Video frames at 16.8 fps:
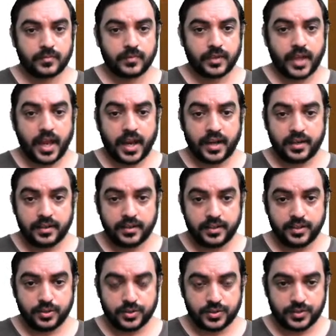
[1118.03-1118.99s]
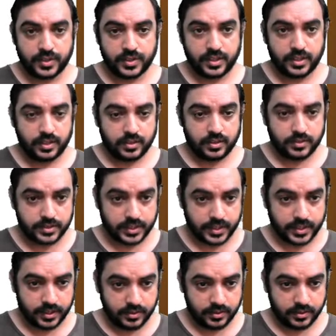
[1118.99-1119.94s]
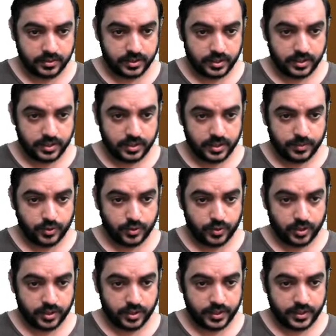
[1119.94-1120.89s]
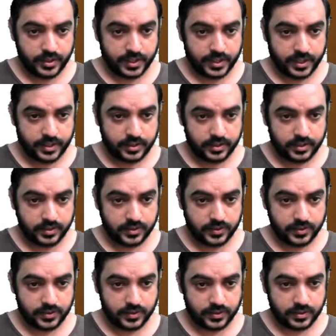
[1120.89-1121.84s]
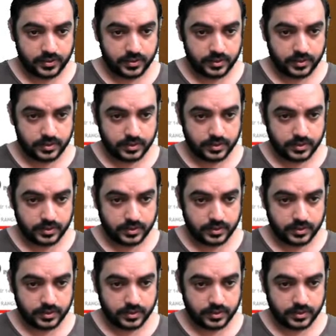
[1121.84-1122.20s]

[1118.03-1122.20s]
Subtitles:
And you see, 1 second, I'll remove all the indicators.